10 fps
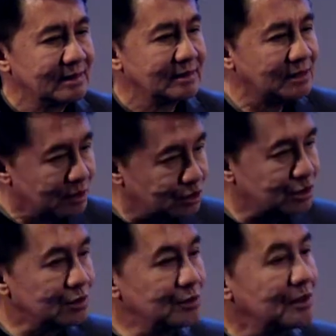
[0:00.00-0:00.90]
that the
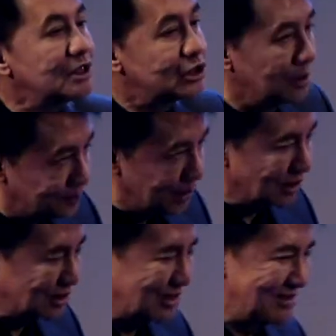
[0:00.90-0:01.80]
true
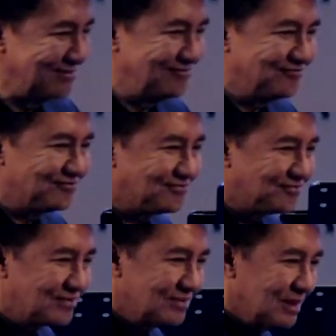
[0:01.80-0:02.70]
worshippers
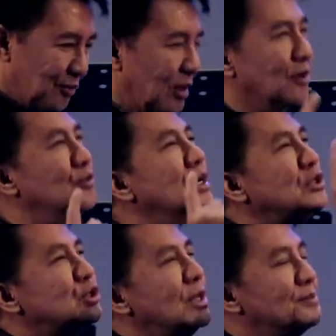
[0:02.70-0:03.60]
will
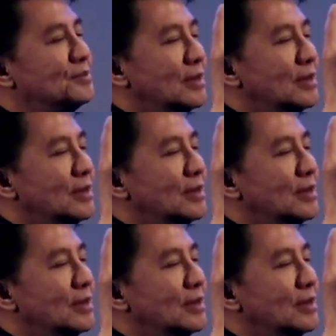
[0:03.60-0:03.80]
worship